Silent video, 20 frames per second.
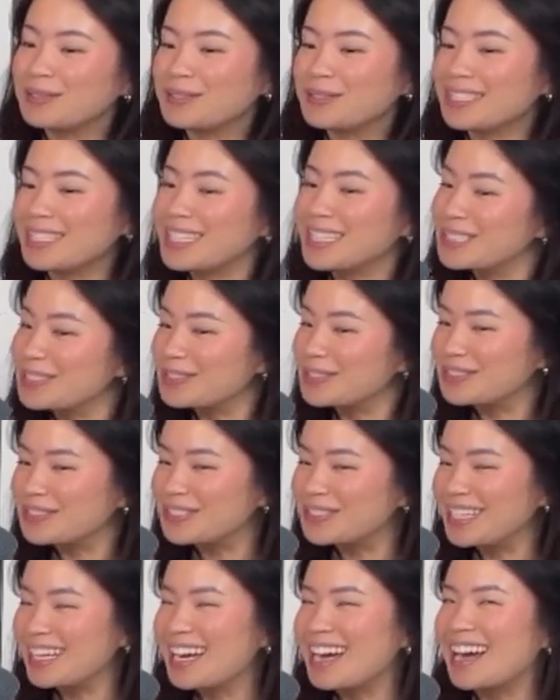own
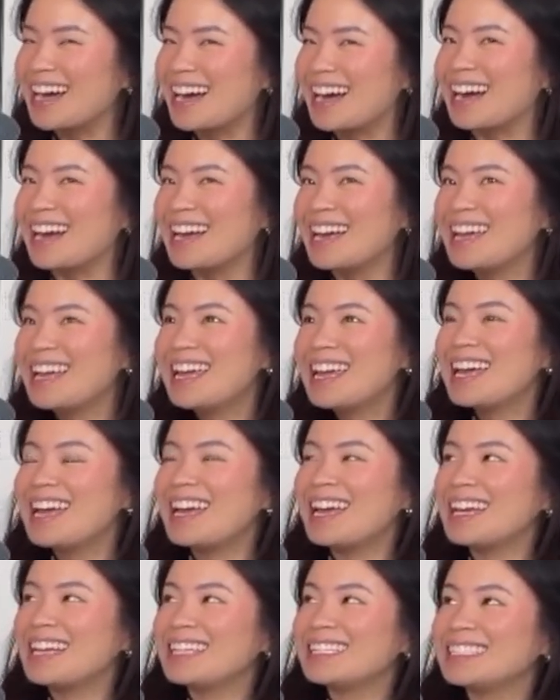schedule. Yeah.
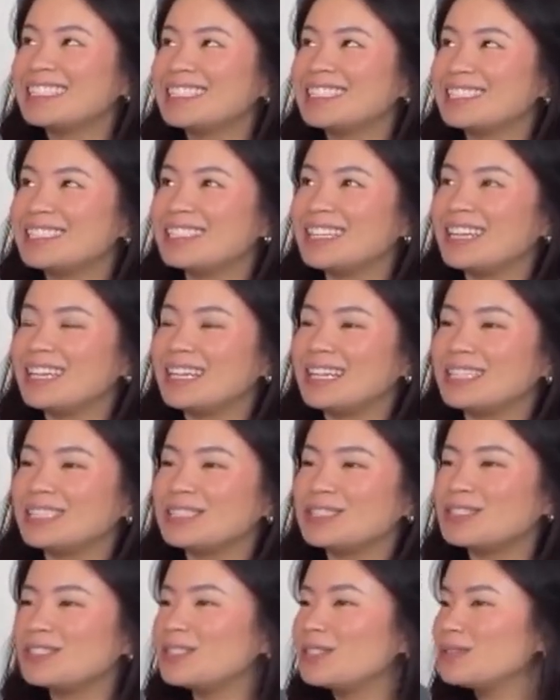And
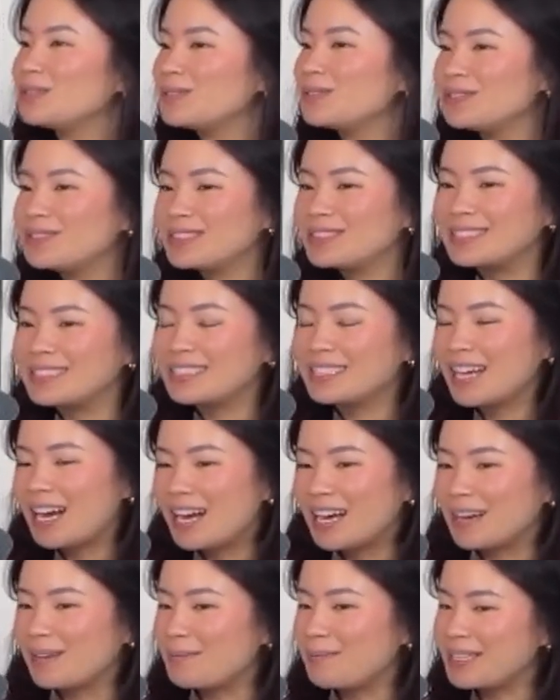choose,
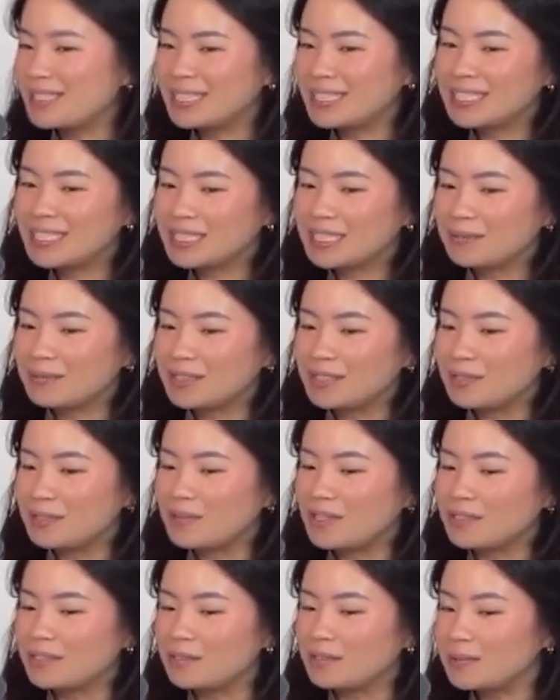yeah, basically what you
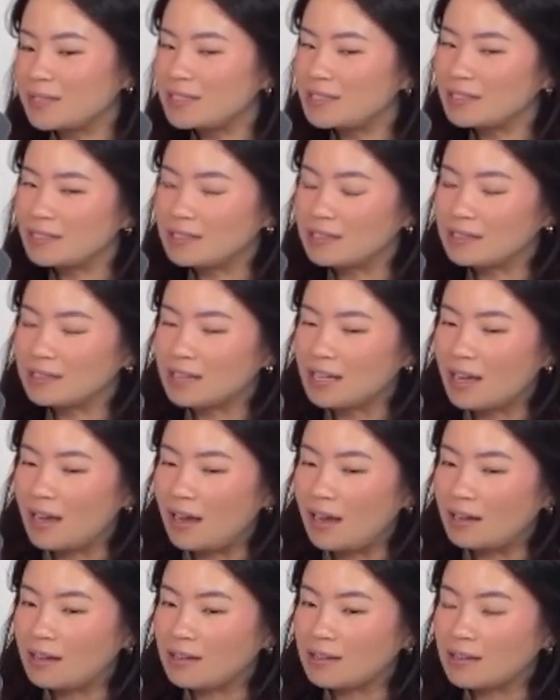want your week to look
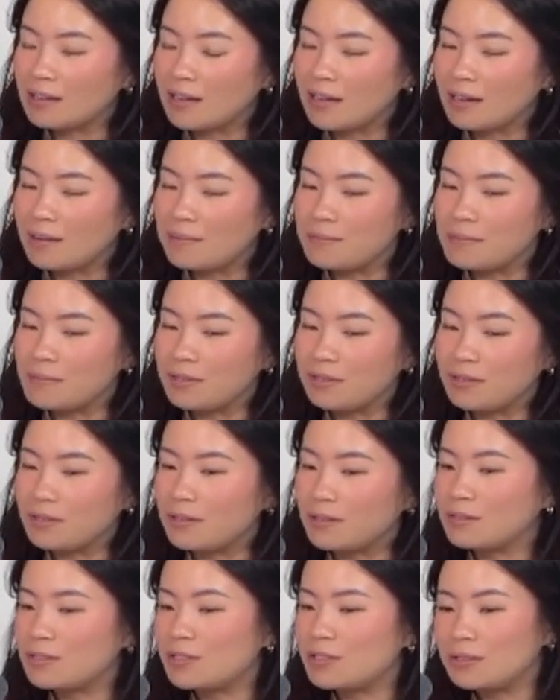like. You
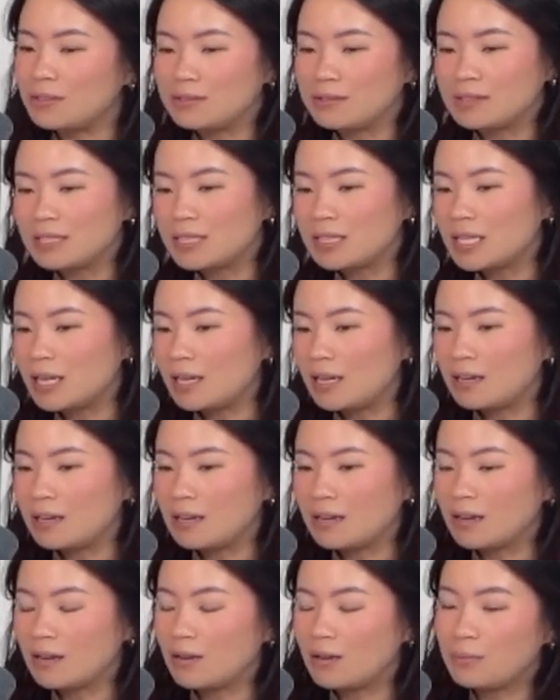could choose to
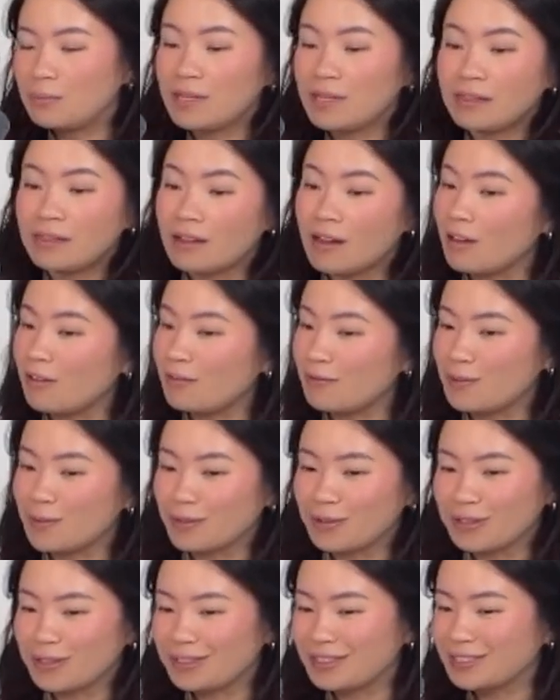take a whole month off
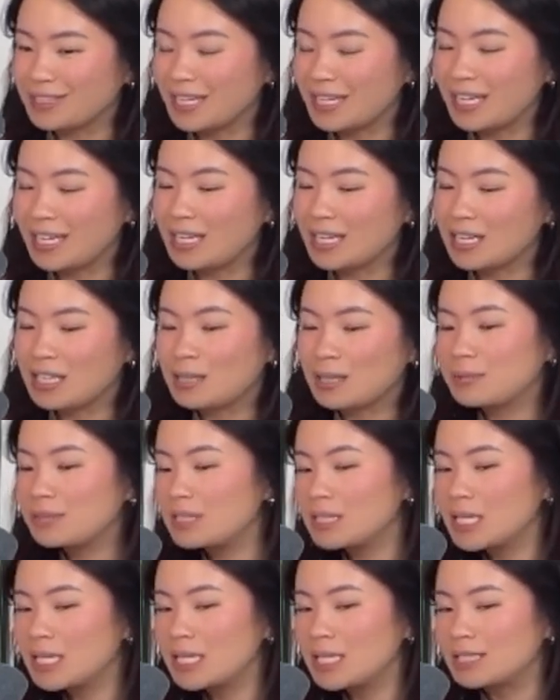or like a couple
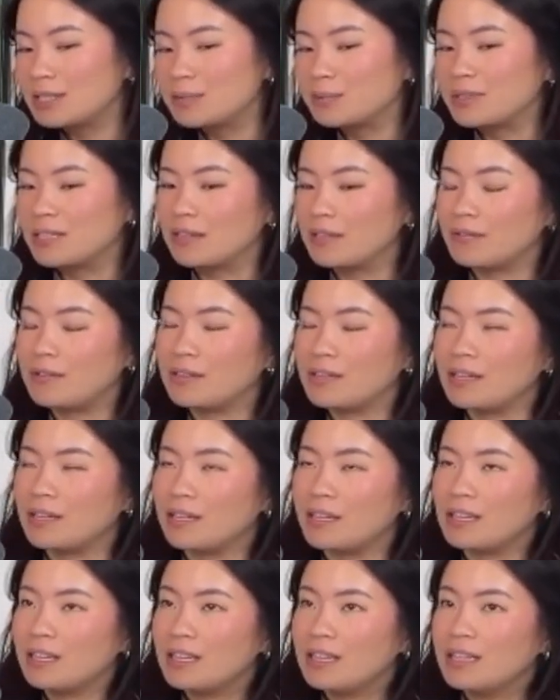days where I feel like